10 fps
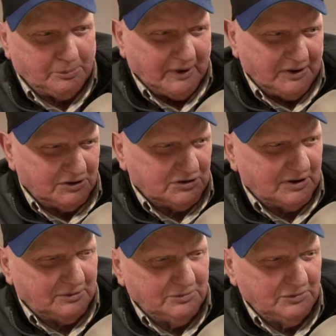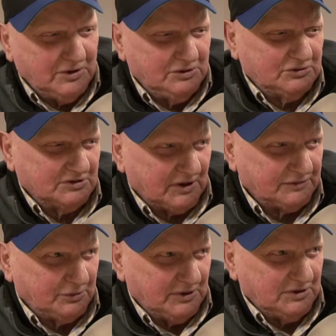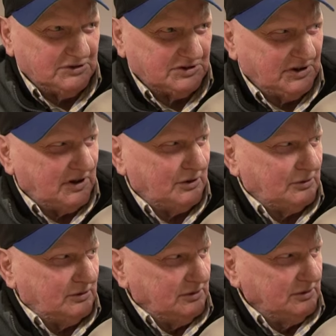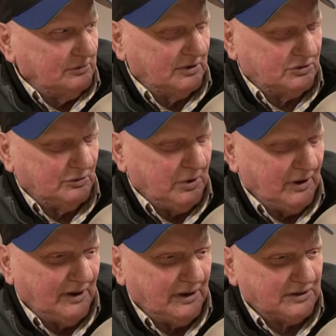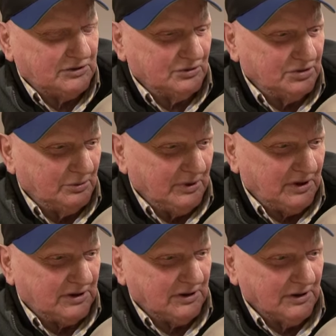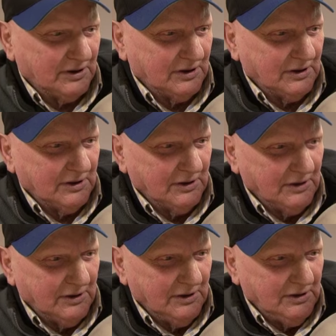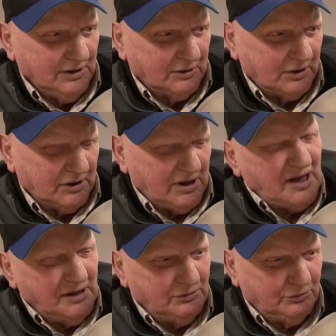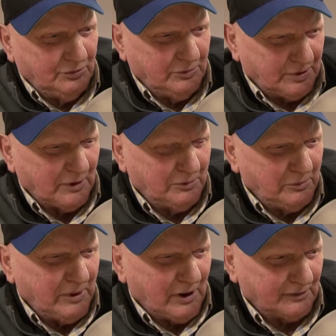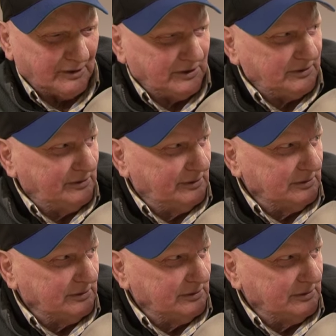bandage on him and we just have to wait and see how, what it will be like during the week. Ah, we will probably be all right.